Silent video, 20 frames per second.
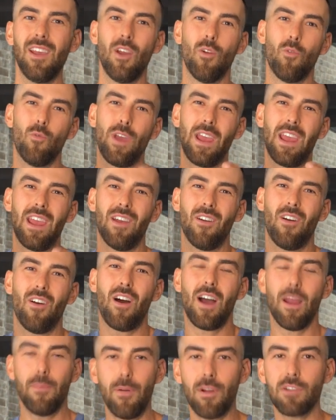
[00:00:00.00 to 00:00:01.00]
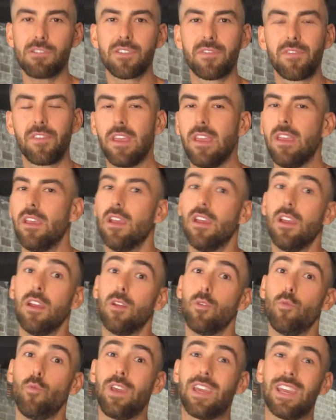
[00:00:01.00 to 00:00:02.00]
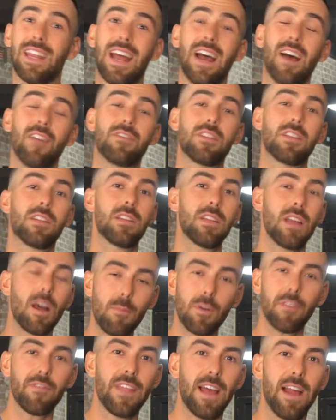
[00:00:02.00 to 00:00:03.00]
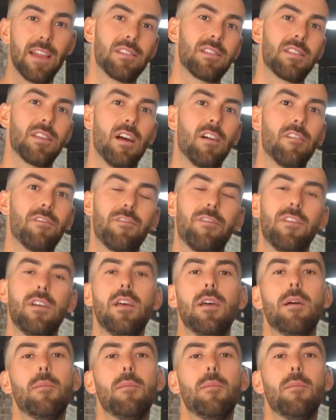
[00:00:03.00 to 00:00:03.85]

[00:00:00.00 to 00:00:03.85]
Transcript: Where hypertrophy, we can have some of that stuff,